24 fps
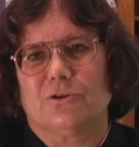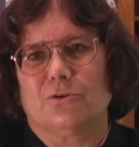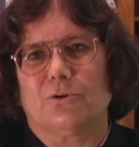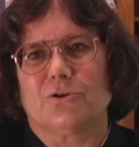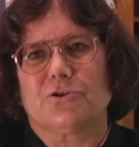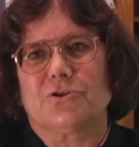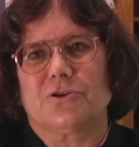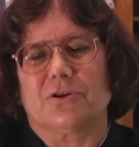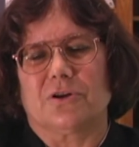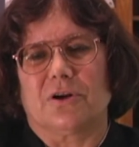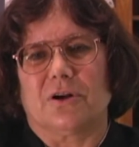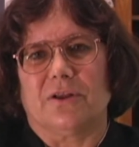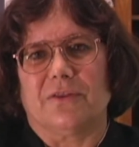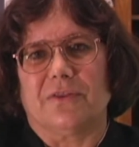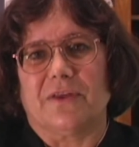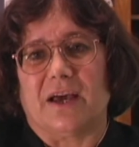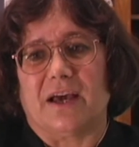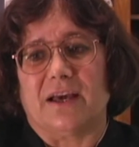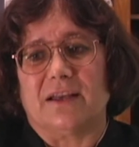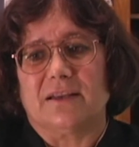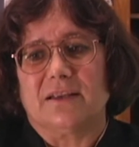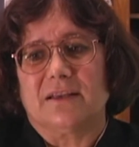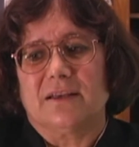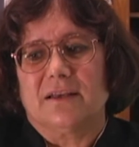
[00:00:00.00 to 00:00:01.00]
torture and all
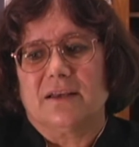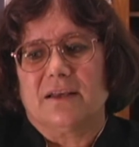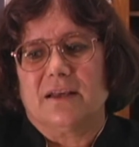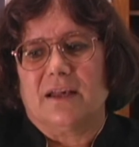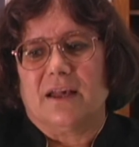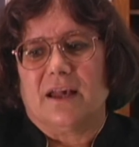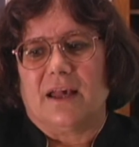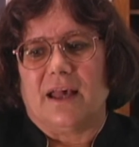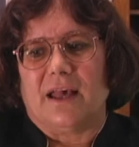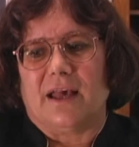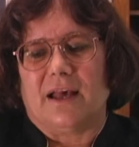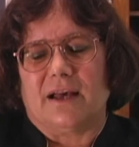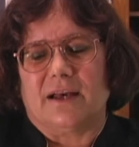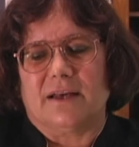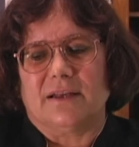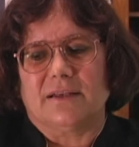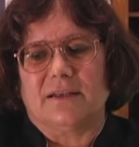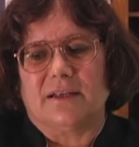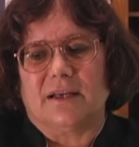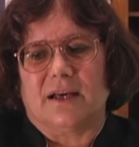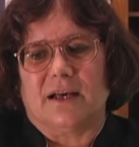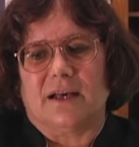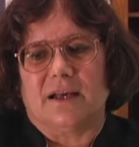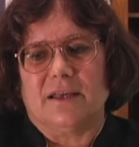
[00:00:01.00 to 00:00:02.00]
that.
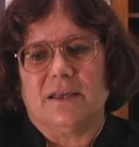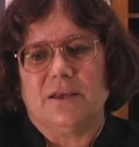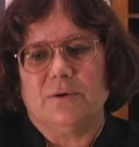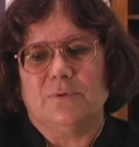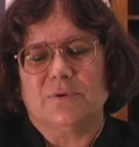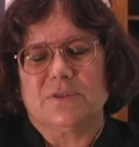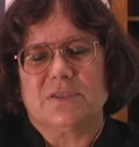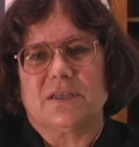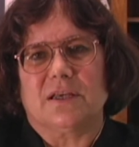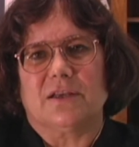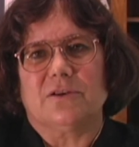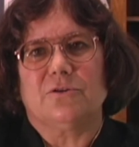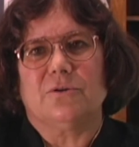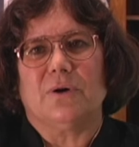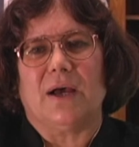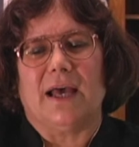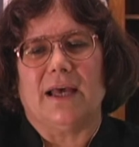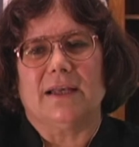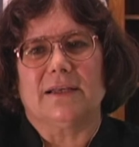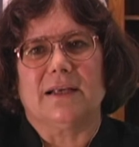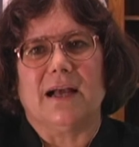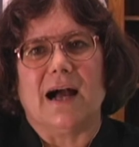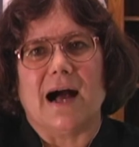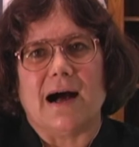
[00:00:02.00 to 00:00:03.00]
And he was sent to
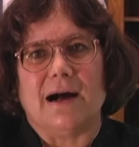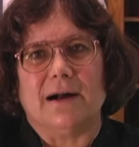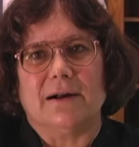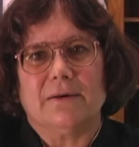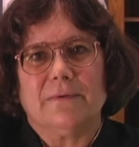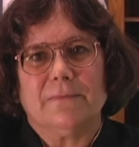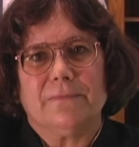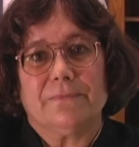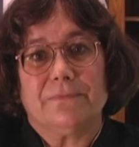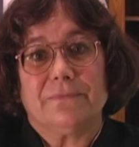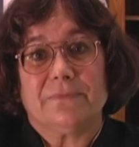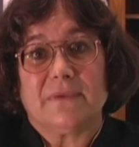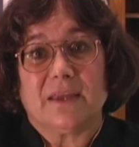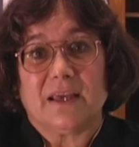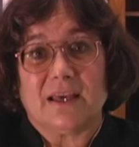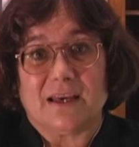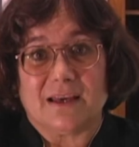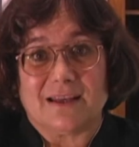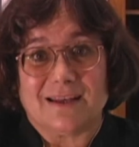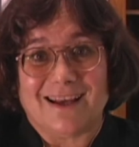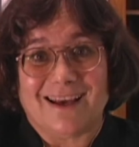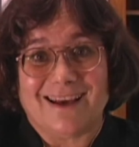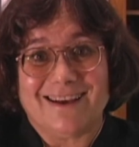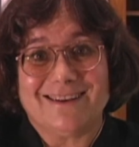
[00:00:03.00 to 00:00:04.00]
Ankang,
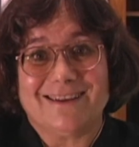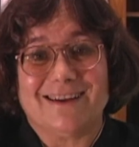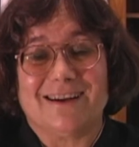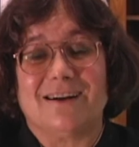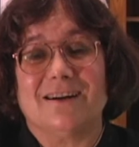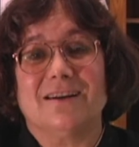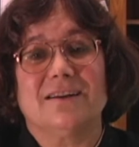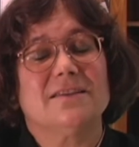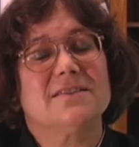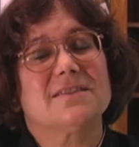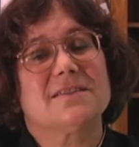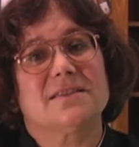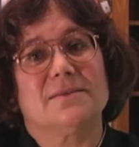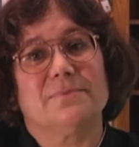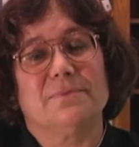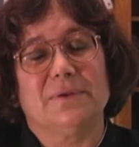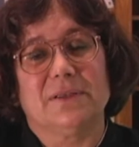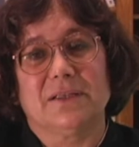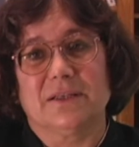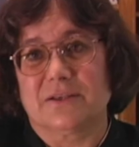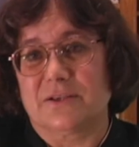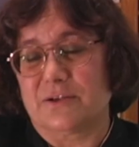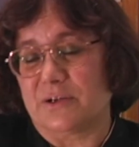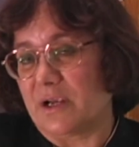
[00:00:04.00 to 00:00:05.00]
and Ankang is the
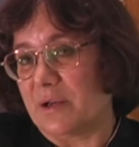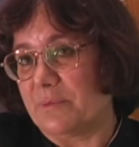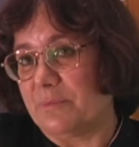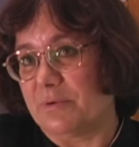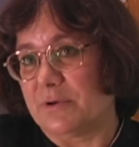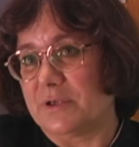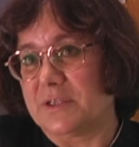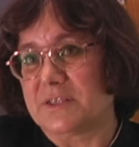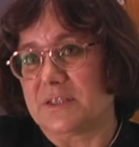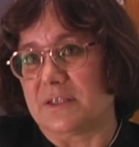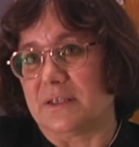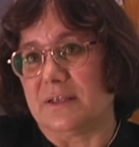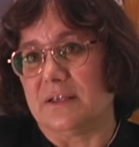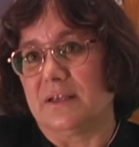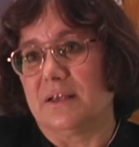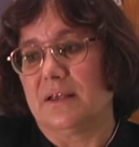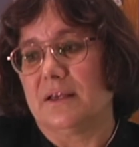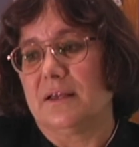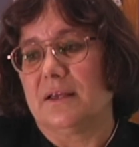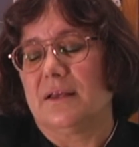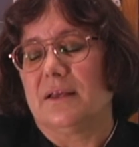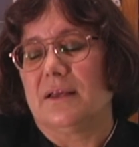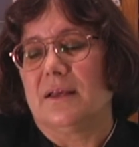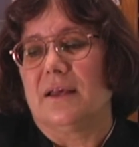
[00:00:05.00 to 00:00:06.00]
military prison
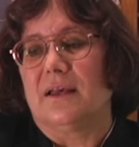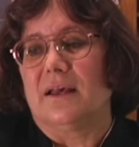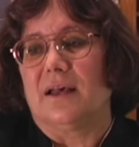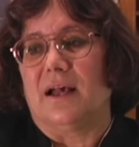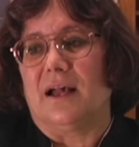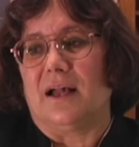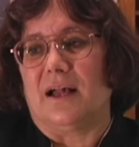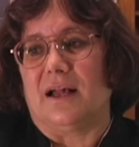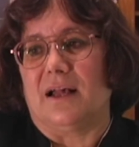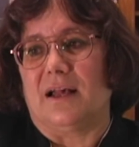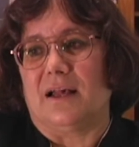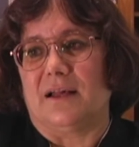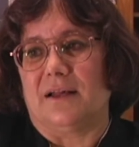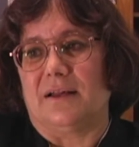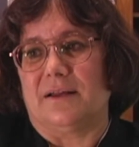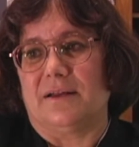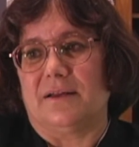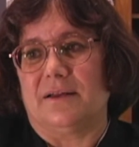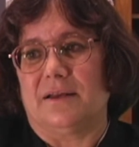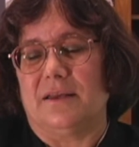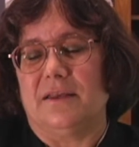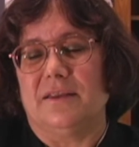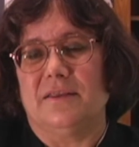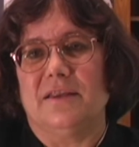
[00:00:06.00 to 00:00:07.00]

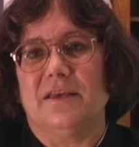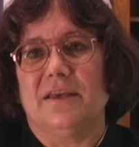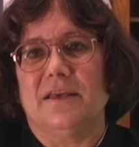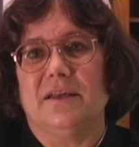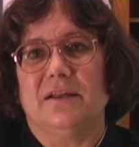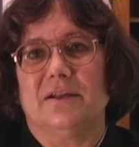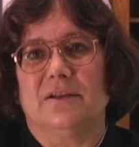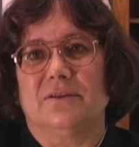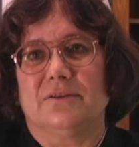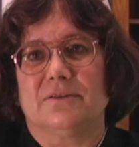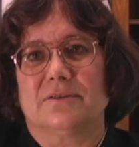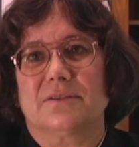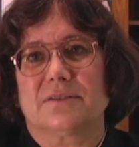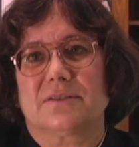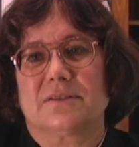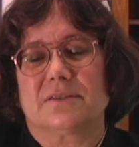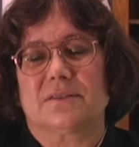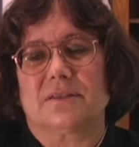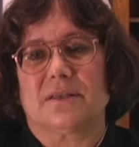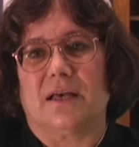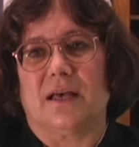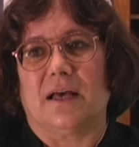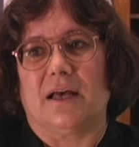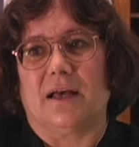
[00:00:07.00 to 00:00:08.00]
in the
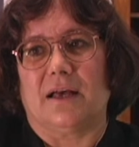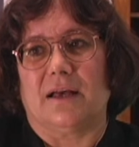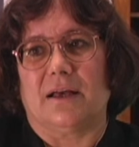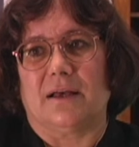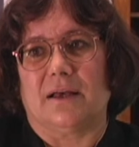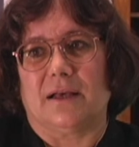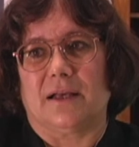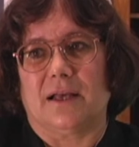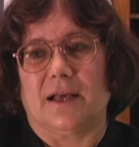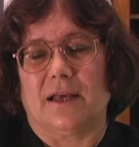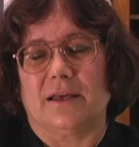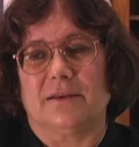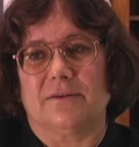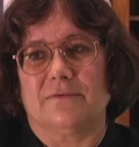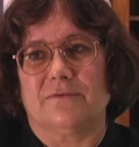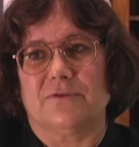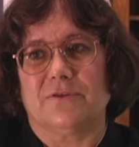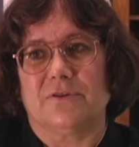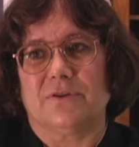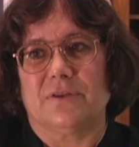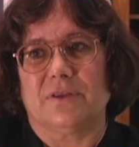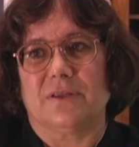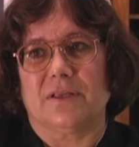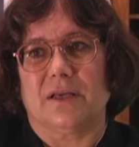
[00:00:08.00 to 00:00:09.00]
hills, kind
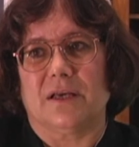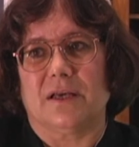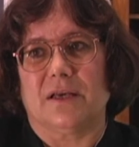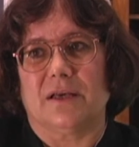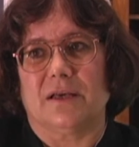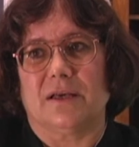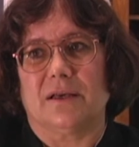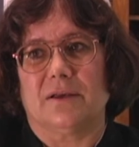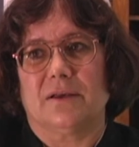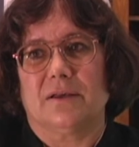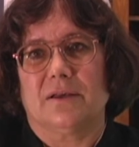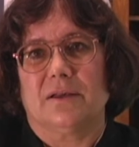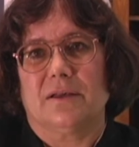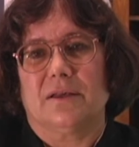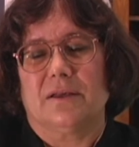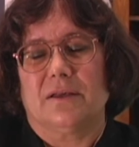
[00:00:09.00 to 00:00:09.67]
of to the